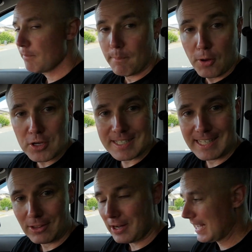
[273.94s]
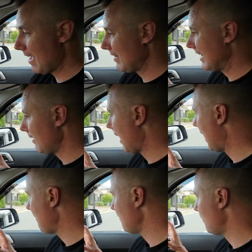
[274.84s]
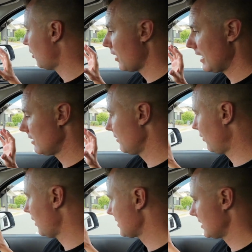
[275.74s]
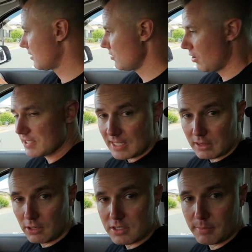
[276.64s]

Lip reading: Personally, I like having my devices nice and close